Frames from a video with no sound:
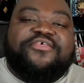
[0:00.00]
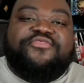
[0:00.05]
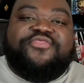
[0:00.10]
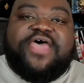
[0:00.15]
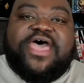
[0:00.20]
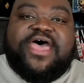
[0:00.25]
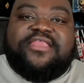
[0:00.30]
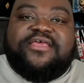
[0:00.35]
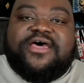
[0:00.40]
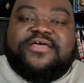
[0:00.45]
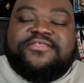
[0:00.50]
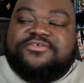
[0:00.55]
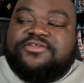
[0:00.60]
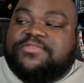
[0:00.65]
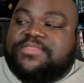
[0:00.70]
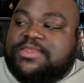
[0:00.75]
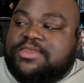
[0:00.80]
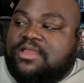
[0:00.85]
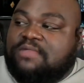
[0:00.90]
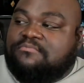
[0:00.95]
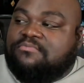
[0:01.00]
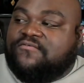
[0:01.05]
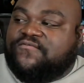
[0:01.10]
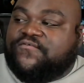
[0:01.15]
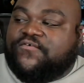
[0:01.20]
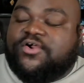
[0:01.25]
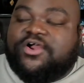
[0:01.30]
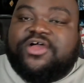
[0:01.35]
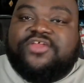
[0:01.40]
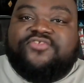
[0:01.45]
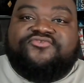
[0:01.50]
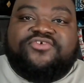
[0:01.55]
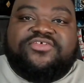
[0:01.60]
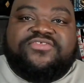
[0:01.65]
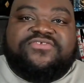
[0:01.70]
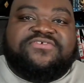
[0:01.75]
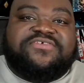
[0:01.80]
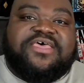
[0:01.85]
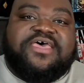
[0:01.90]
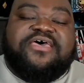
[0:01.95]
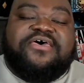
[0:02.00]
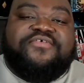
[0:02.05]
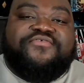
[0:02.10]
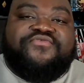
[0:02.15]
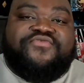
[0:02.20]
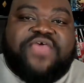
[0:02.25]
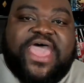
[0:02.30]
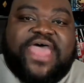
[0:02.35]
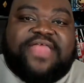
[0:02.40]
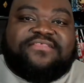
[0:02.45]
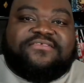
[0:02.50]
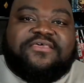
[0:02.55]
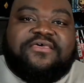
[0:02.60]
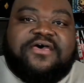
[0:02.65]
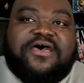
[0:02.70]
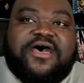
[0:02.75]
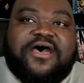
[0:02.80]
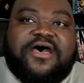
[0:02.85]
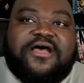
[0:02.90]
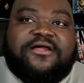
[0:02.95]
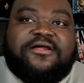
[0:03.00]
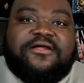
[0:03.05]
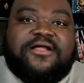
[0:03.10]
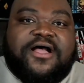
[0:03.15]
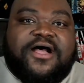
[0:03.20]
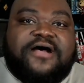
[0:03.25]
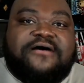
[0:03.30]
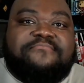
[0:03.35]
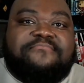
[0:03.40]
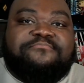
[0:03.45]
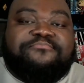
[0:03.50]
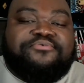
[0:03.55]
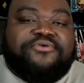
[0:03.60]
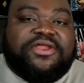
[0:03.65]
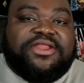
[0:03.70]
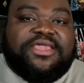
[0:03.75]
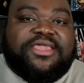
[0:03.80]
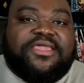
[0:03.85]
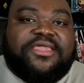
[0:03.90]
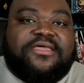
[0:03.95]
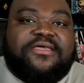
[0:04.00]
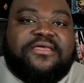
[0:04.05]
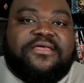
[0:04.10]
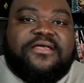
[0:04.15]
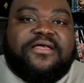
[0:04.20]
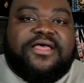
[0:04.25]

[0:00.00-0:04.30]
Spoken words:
the number 400s that are pretty